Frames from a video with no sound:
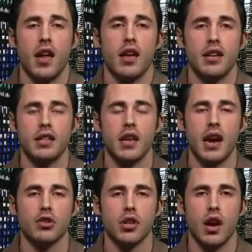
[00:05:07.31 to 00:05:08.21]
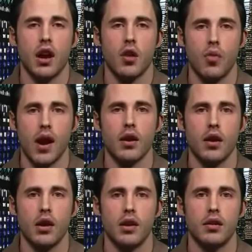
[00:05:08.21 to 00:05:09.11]
And, and he's actually got on
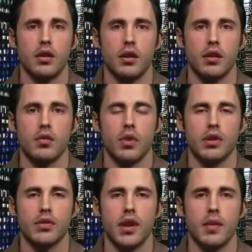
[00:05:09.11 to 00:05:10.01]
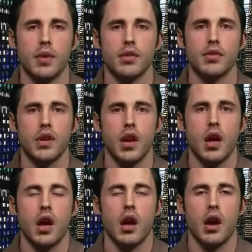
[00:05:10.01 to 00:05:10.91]
record in uh, written statements
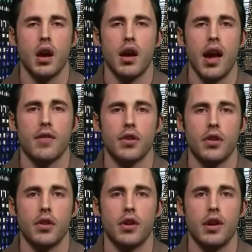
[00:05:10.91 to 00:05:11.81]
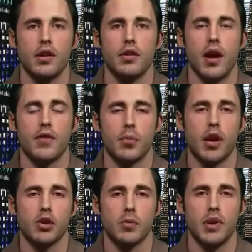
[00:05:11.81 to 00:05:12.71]
uh, after his, after
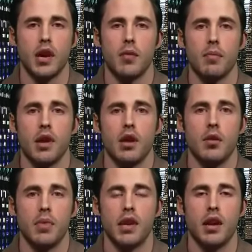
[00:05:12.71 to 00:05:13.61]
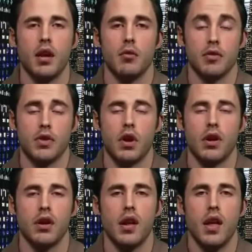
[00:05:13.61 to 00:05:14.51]
Project PM became,
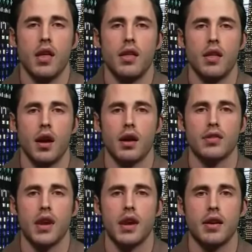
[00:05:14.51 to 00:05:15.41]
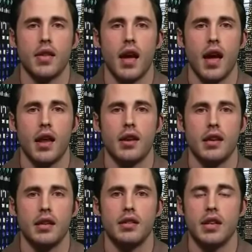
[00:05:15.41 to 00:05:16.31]
started uh, saying that
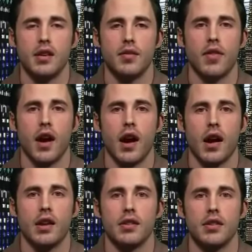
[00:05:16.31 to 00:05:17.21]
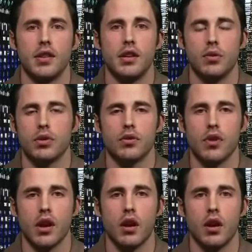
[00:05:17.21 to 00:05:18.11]
he didn't find the use of
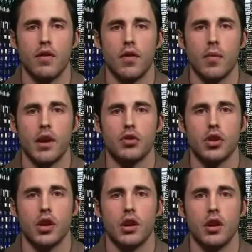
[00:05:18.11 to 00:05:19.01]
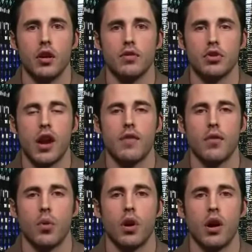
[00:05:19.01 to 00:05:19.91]
credit card information of
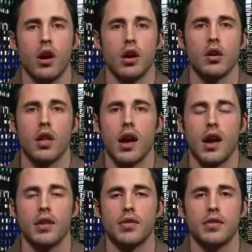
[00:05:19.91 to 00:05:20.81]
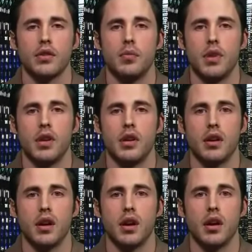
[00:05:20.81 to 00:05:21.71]
Stratfor clients to be
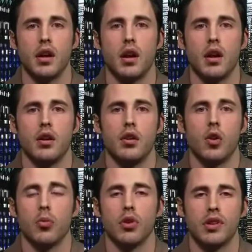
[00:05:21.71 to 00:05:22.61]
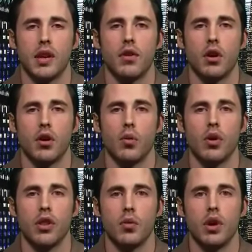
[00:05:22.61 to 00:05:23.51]
a, a noble endeavor or a
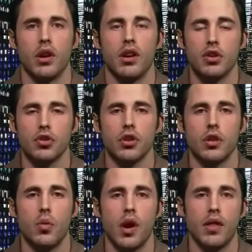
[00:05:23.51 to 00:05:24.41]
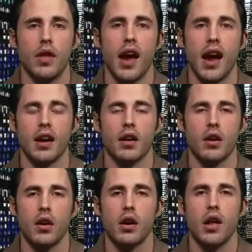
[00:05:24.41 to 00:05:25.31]
worthy one. Initially, when the hack
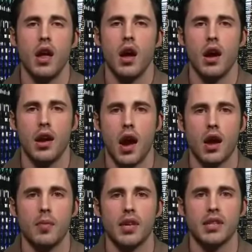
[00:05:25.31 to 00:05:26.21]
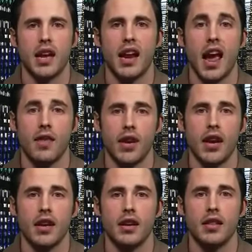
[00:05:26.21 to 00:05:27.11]
occurred, Anonymous had
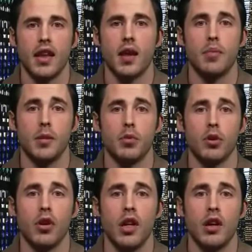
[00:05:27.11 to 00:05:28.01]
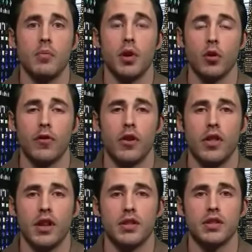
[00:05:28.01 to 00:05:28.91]
advocated that people pilfer
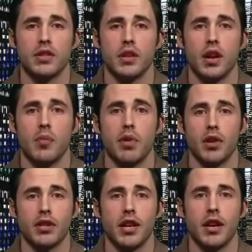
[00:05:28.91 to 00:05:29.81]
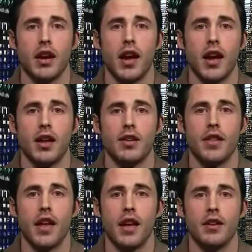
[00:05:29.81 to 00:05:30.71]
this uh, billing data
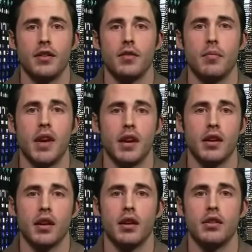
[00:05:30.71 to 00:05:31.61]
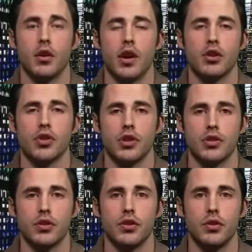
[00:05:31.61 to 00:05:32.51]
and then make uh,
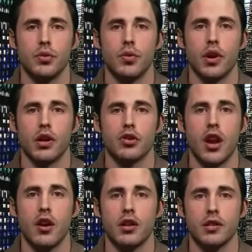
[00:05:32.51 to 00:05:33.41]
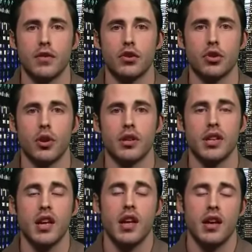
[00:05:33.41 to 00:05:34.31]
donations to uh, charities of their
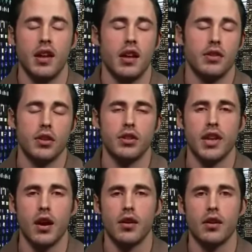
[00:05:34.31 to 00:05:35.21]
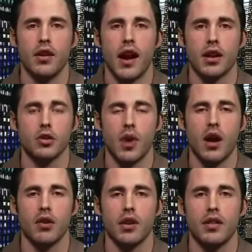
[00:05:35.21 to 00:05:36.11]
choice. It, it, turns out in
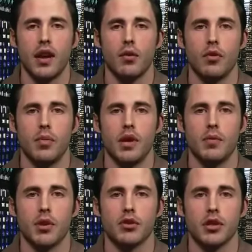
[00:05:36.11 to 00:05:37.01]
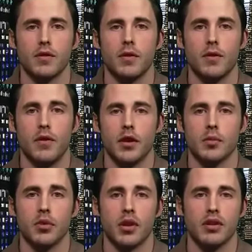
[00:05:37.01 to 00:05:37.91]
actuality that would be much less
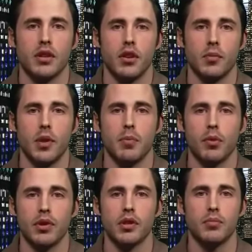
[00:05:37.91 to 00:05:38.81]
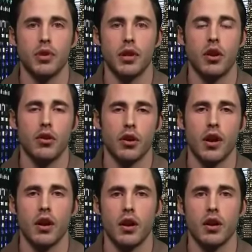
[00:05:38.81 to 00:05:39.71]
feasible considering people would simply call their
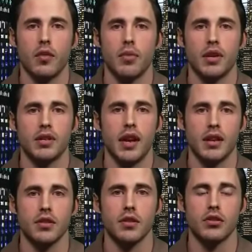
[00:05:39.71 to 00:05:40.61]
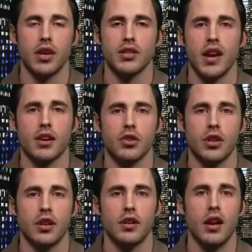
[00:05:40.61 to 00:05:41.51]
credit card companies, cancel the
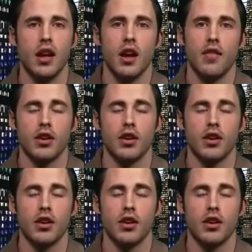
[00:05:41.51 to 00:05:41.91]
transaction, and mm.